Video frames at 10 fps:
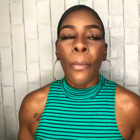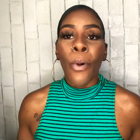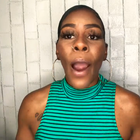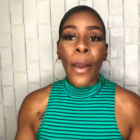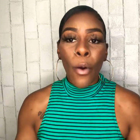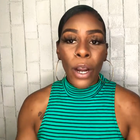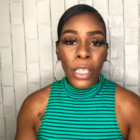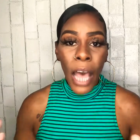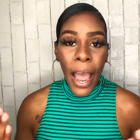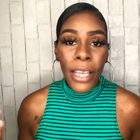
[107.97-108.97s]

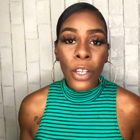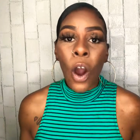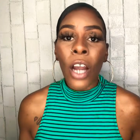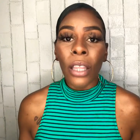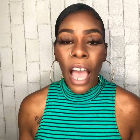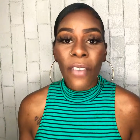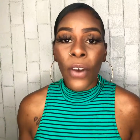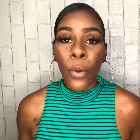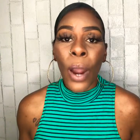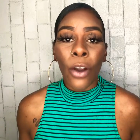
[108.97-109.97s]
prioritize our life
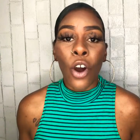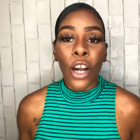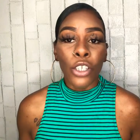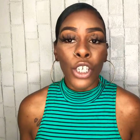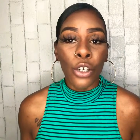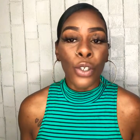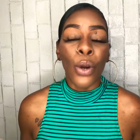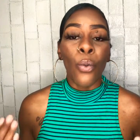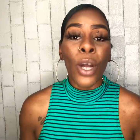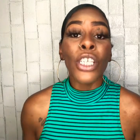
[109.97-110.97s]
around our
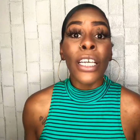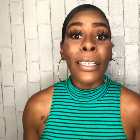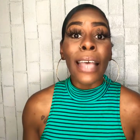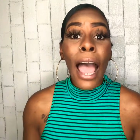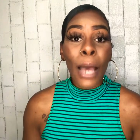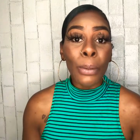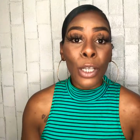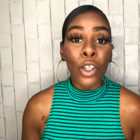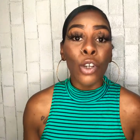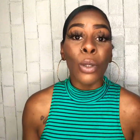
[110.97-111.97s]
children, which is
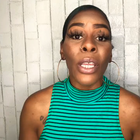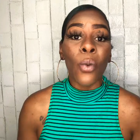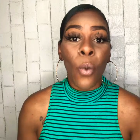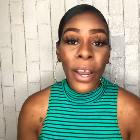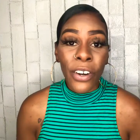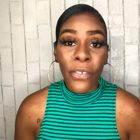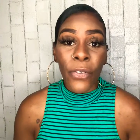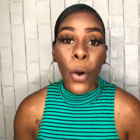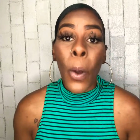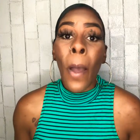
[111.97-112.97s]
absolutely
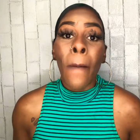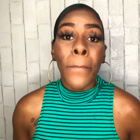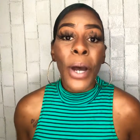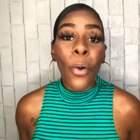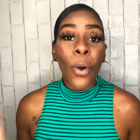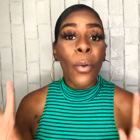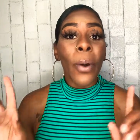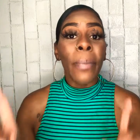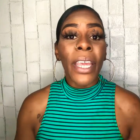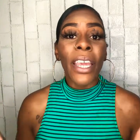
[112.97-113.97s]
wonderful. But what
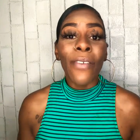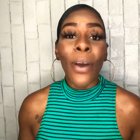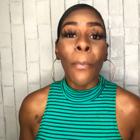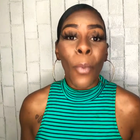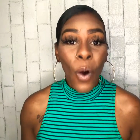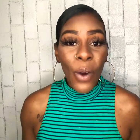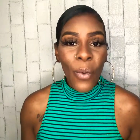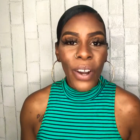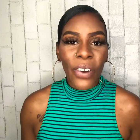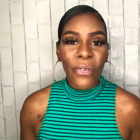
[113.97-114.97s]
would be even more
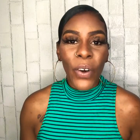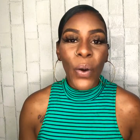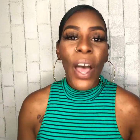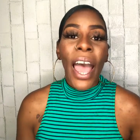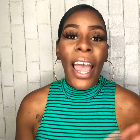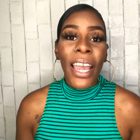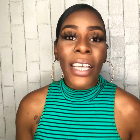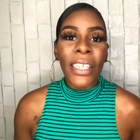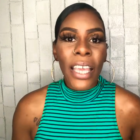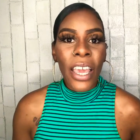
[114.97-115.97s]
wonderful
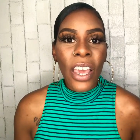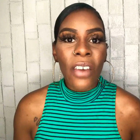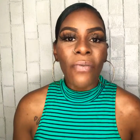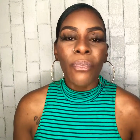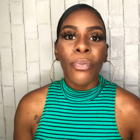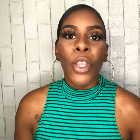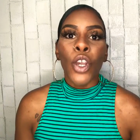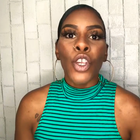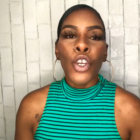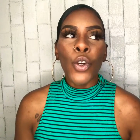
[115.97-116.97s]
is if
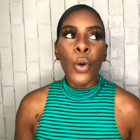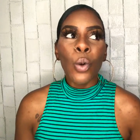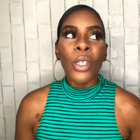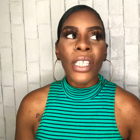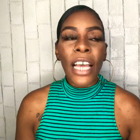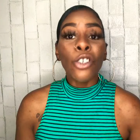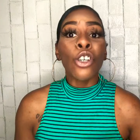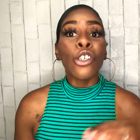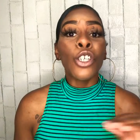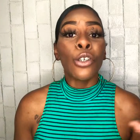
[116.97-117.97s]
you set
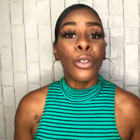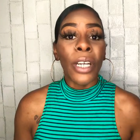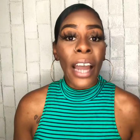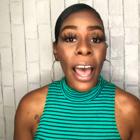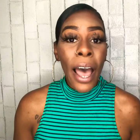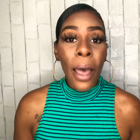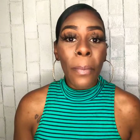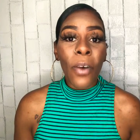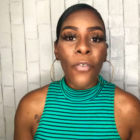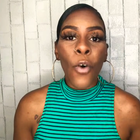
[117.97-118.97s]
your children up
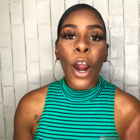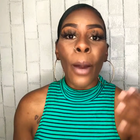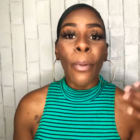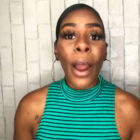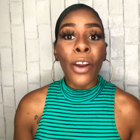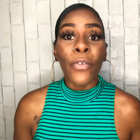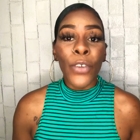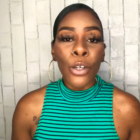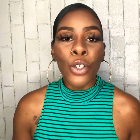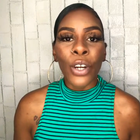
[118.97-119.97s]
for a brighter
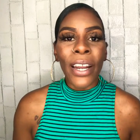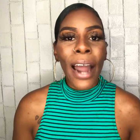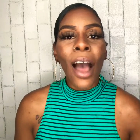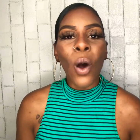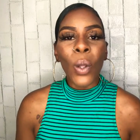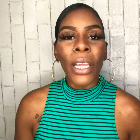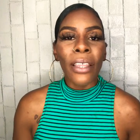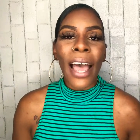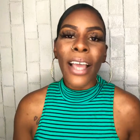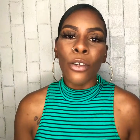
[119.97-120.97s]
future and not only
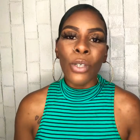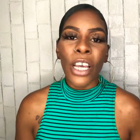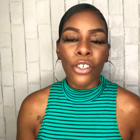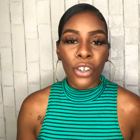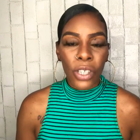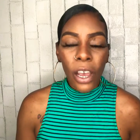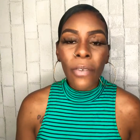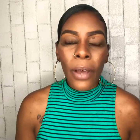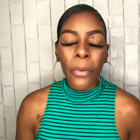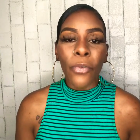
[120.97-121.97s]
that you set
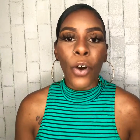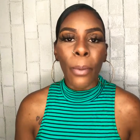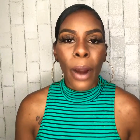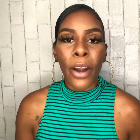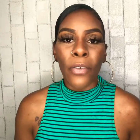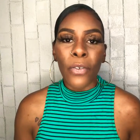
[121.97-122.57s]
yourself up for a brighter